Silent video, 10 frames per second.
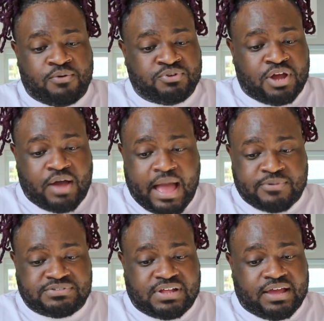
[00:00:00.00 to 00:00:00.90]
know. I
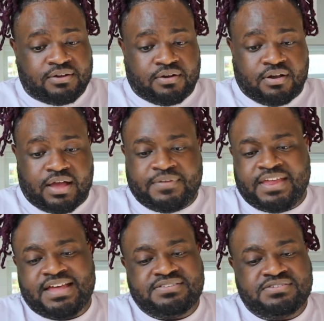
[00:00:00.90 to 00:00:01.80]
was like, girl,
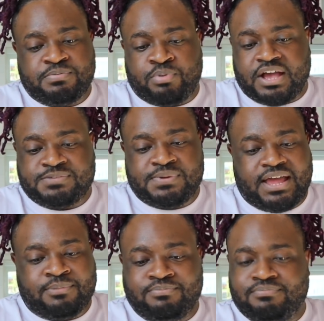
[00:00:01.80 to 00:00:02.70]
it doesn't surprise me.
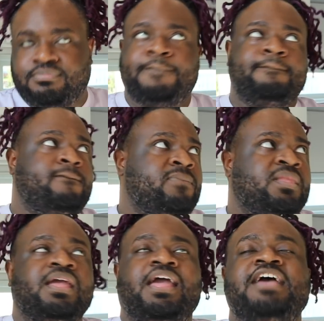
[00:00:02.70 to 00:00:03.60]
Like,
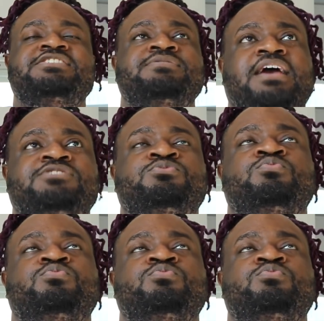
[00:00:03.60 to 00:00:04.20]
as